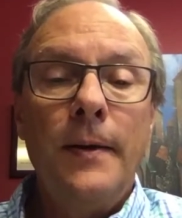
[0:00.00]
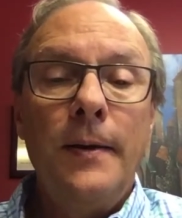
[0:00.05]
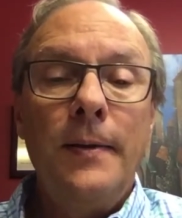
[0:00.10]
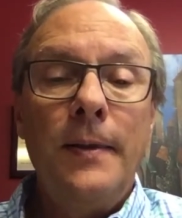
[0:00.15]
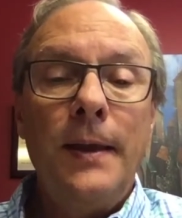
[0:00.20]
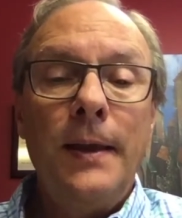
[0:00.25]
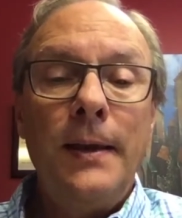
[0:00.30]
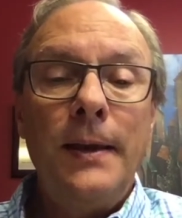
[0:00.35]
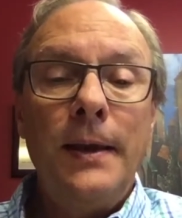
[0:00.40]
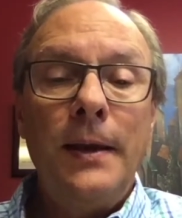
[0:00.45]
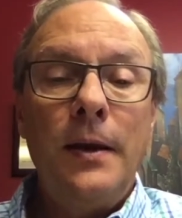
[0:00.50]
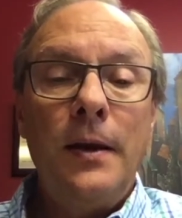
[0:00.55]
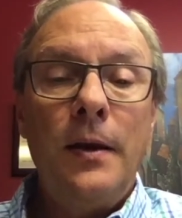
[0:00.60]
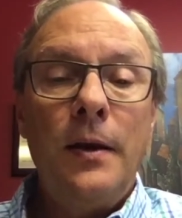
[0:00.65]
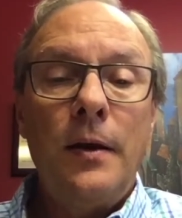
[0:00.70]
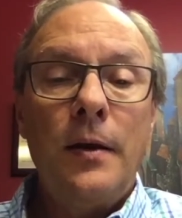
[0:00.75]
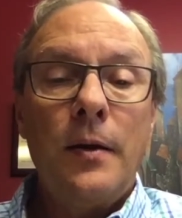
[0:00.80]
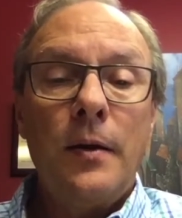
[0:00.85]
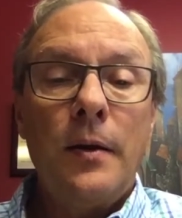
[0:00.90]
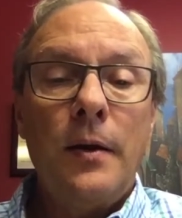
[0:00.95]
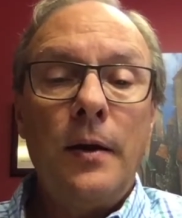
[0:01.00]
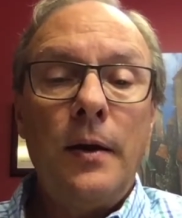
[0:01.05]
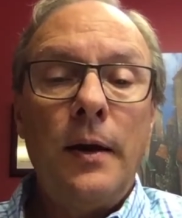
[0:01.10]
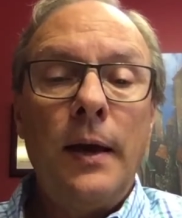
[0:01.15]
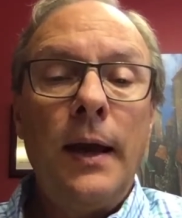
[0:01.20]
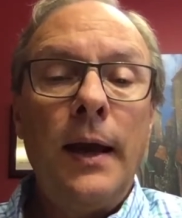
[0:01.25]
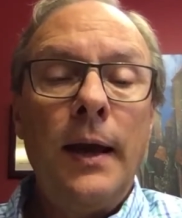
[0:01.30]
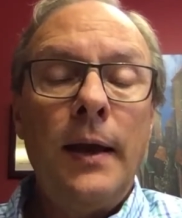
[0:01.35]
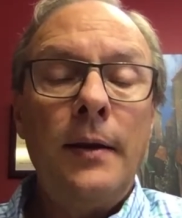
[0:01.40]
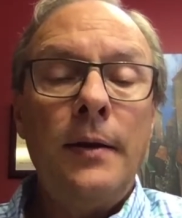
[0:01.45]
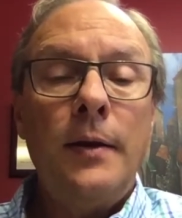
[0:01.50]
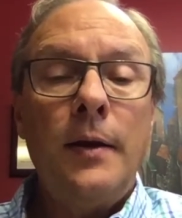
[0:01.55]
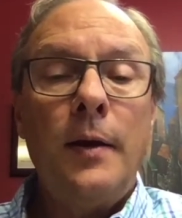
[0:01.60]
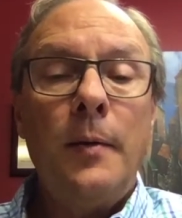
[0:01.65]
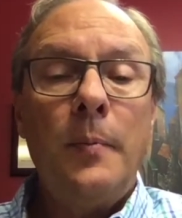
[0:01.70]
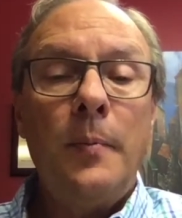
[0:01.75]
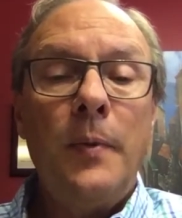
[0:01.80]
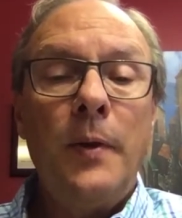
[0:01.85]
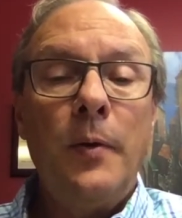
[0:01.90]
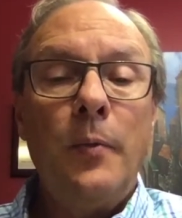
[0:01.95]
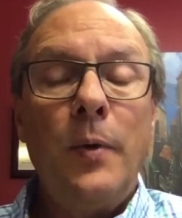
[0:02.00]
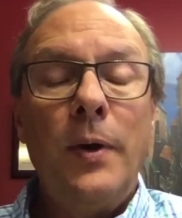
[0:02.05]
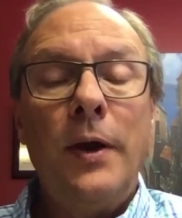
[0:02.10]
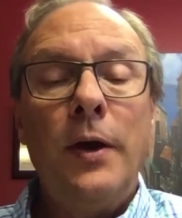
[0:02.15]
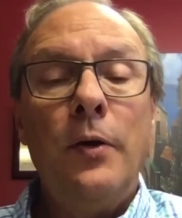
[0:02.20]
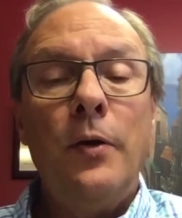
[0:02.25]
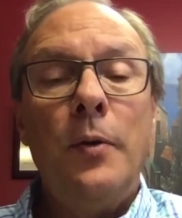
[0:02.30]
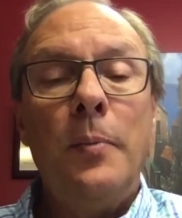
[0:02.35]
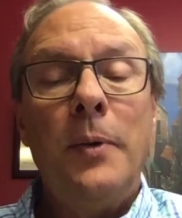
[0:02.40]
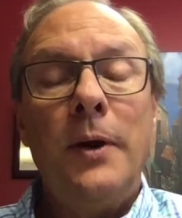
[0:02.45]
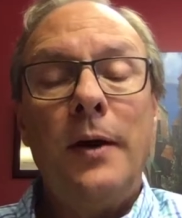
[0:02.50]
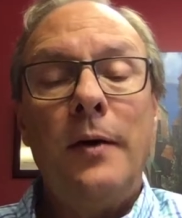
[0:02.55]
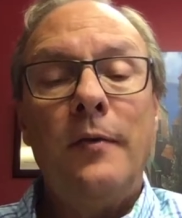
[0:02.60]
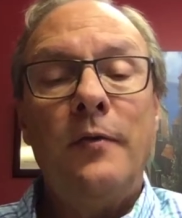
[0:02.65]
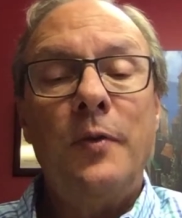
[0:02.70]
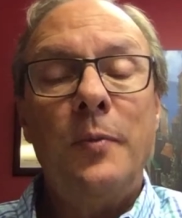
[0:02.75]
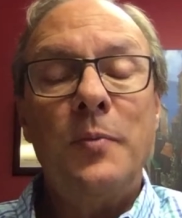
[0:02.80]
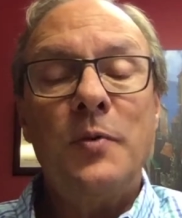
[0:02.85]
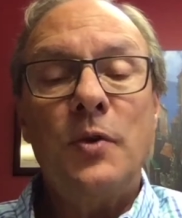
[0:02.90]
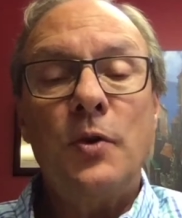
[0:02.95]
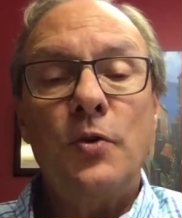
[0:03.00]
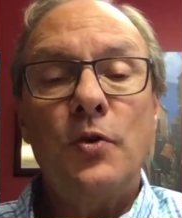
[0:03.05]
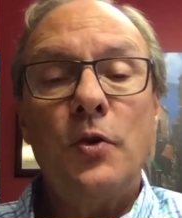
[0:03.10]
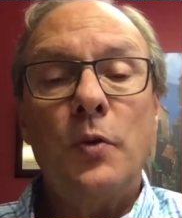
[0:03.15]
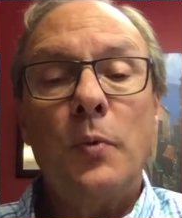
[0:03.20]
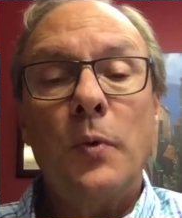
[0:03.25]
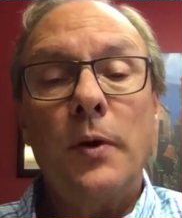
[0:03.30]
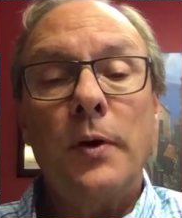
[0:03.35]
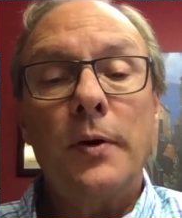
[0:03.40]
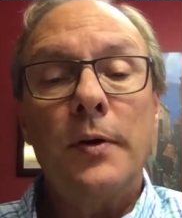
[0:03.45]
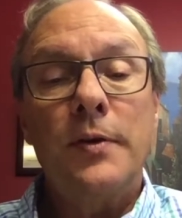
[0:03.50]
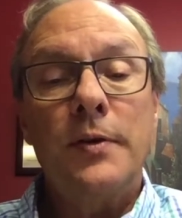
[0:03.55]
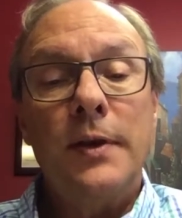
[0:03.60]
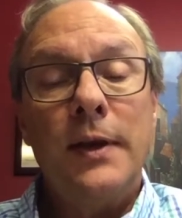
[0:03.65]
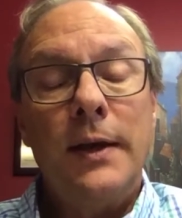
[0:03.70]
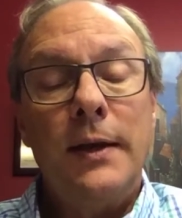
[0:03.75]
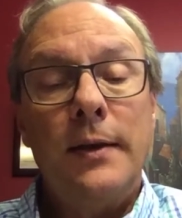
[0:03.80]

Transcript: that needed a hand up that we hear about from social workers.